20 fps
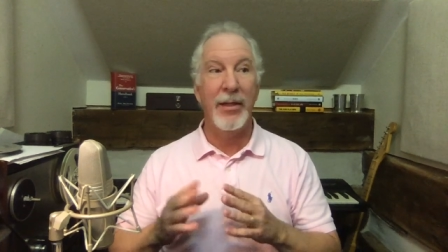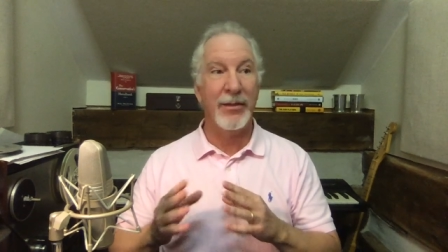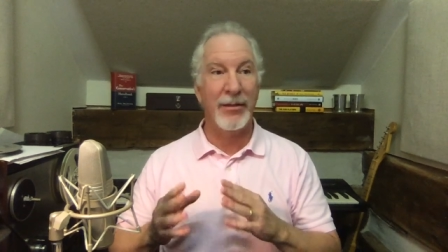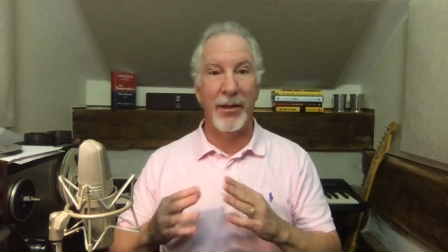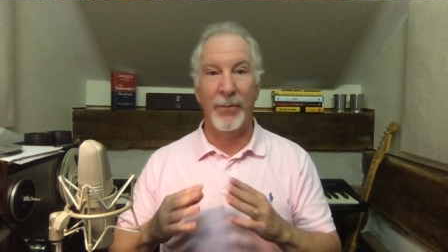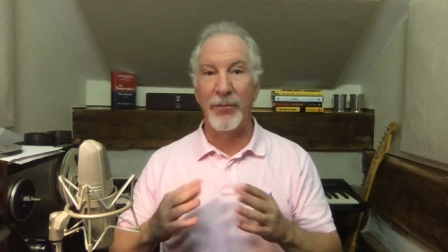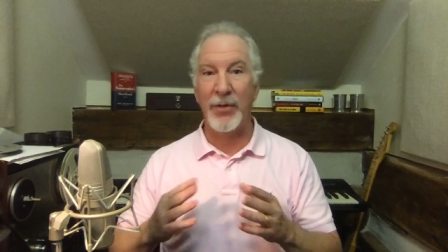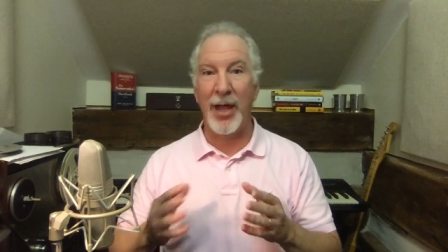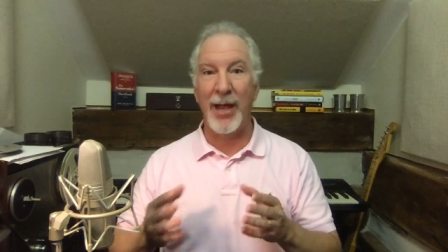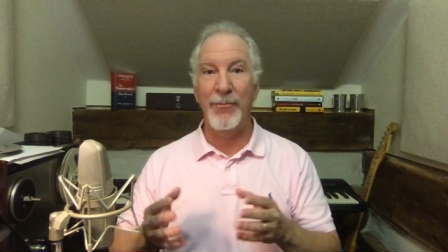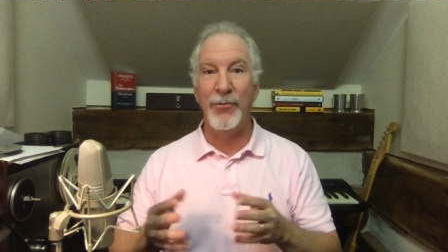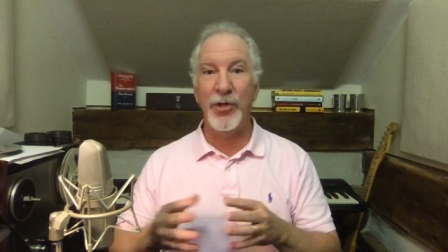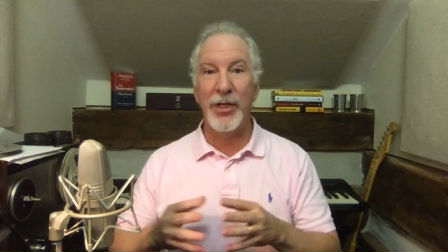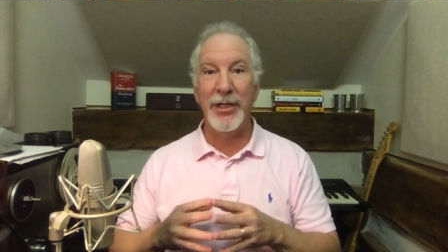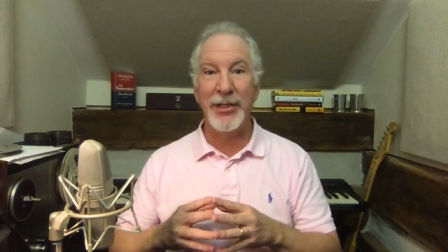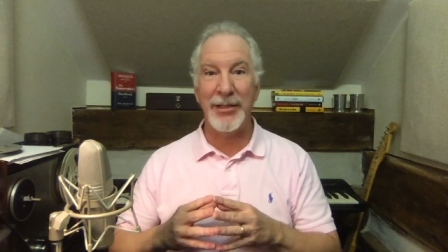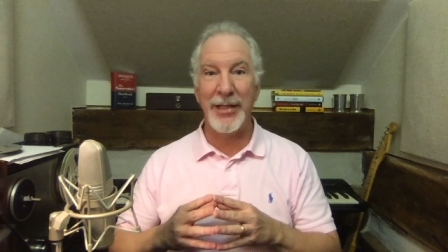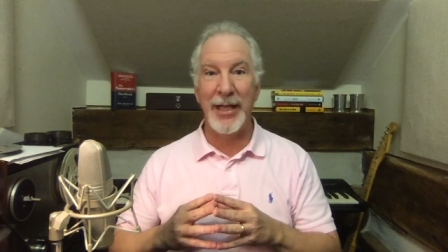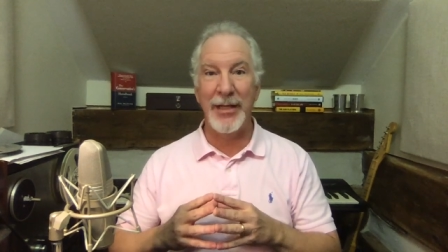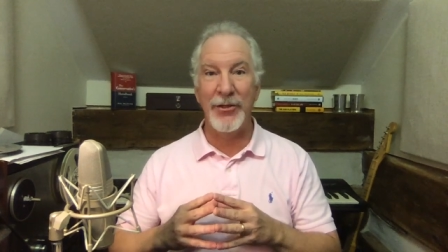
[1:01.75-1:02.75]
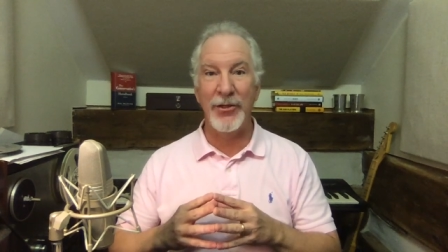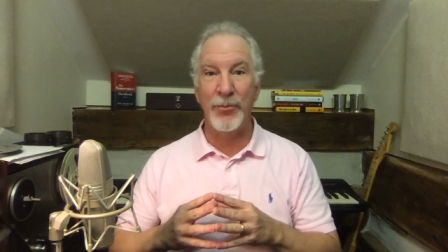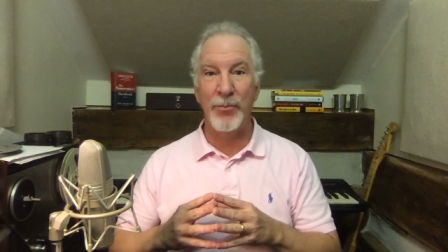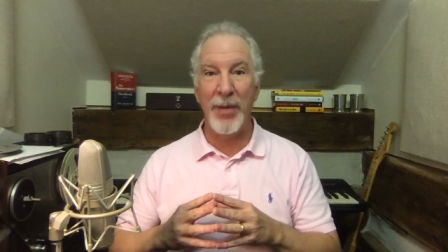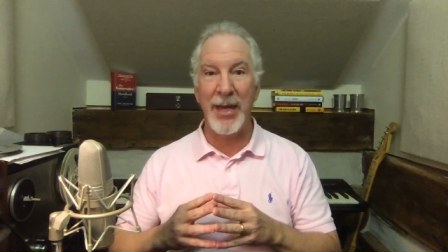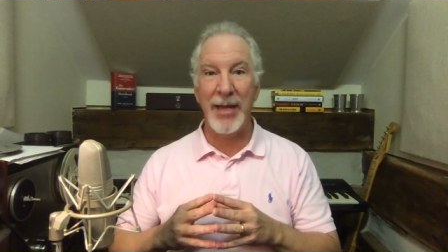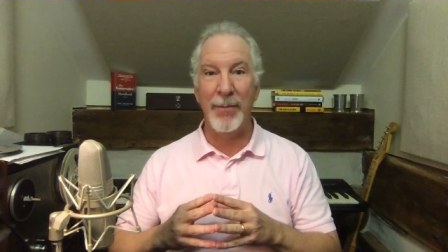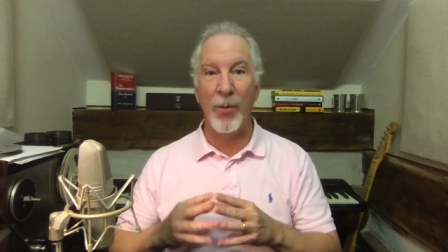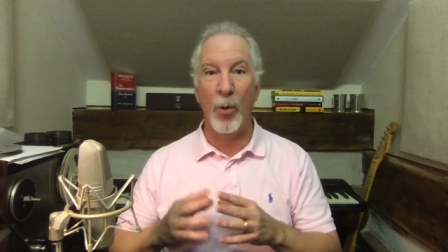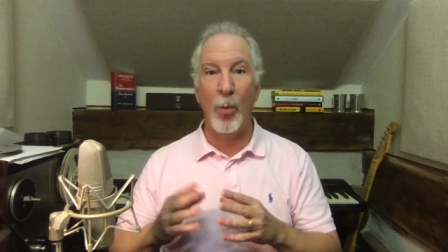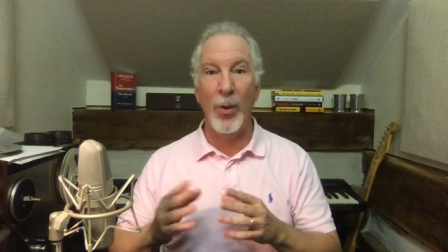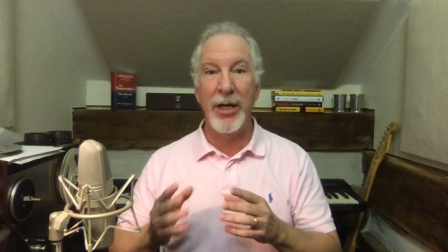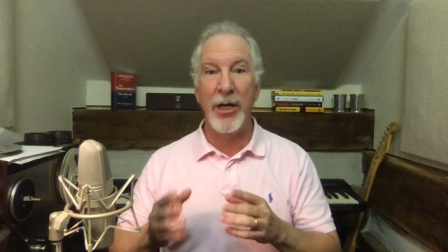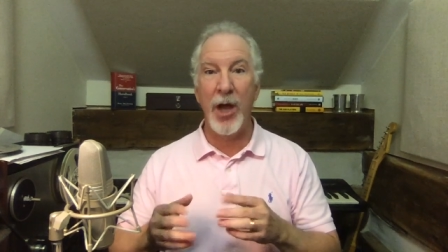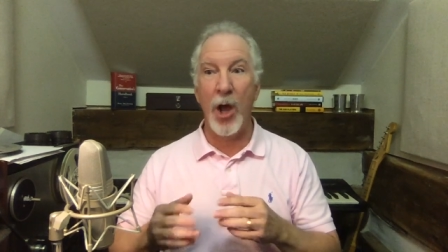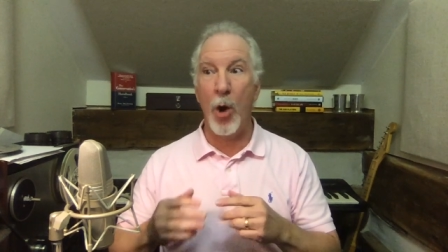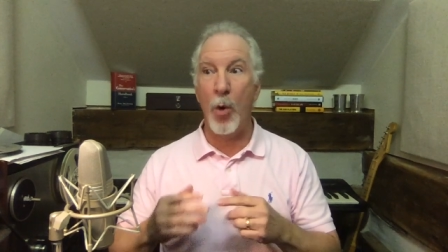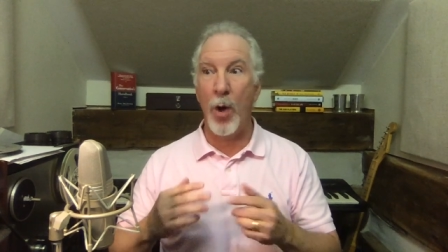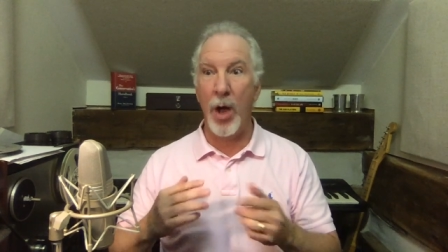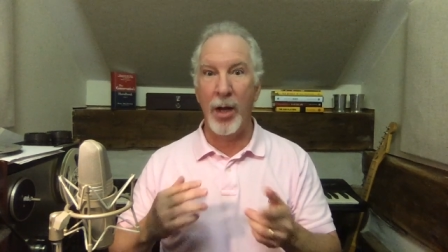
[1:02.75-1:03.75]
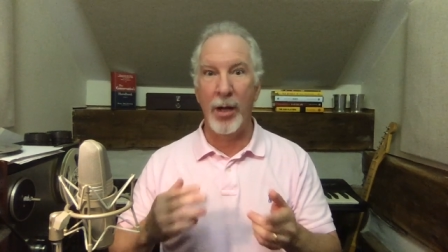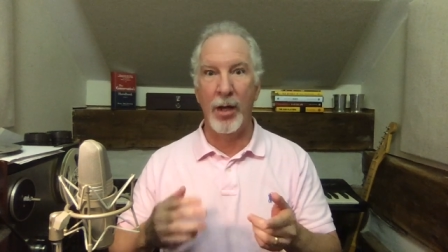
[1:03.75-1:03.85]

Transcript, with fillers: Sometimes she sends me, but we go